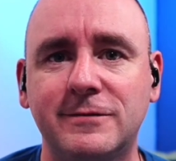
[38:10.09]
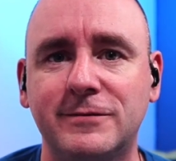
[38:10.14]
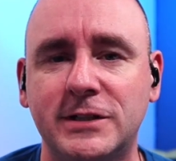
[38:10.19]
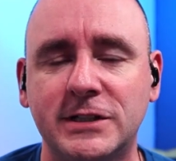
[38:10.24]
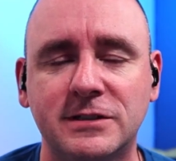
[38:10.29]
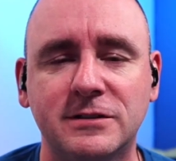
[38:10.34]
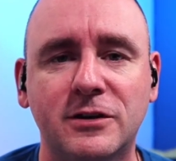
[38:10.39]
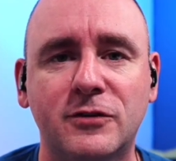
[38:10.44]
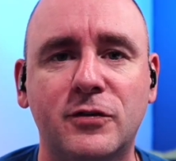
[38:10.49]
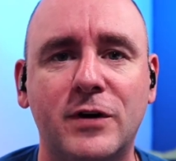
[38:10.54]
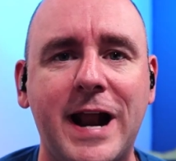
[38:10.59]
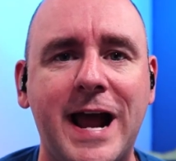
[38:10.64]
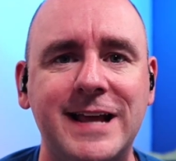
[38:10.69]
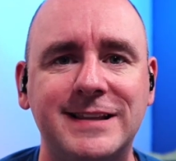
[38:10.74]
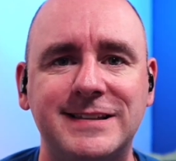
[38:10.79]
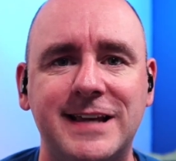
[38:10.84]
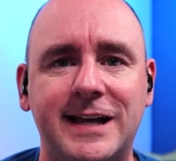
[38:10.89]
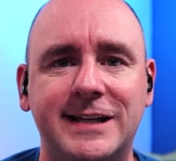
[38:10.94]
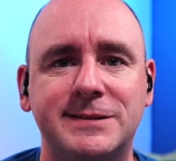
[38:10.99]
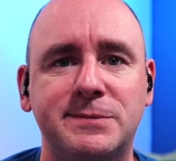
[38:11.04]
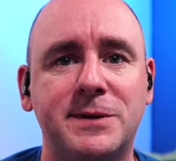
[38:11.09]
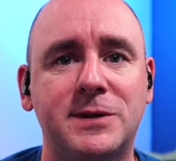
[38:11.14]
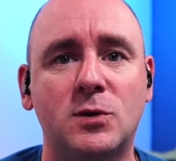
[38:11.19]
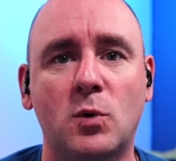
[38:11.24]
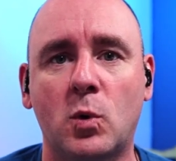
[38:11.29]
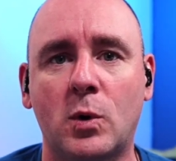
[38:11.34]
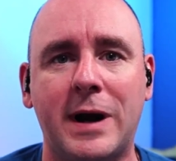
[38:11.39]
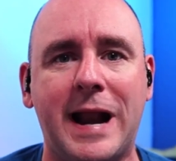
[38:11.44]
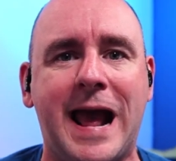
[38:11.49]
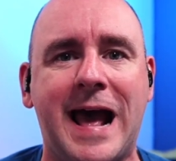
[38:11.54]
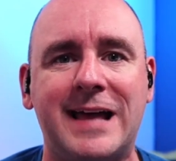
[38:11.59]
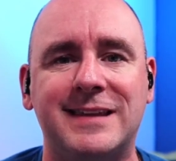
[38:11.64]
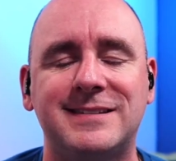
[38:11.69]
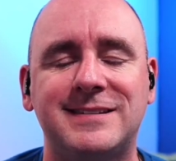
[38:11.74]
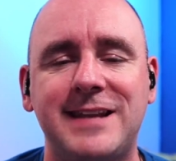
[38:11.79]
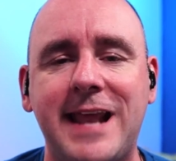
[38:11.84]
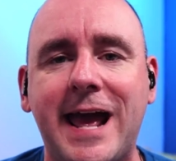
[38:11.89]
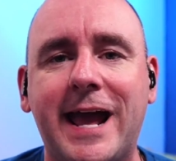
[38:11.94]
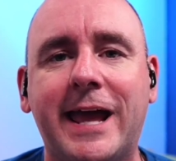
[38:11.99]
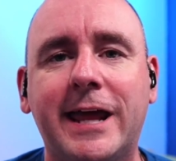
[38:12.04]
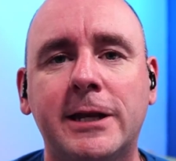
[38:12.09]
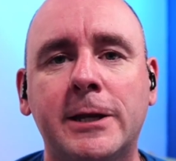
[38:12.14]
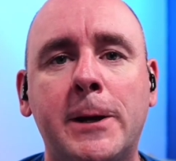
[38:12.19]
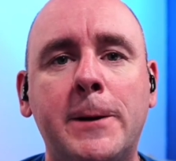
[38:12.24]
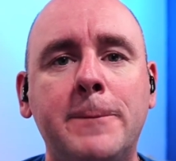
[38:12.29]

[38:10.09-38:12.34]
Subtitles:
Just look for @TechSmith or @Snagit.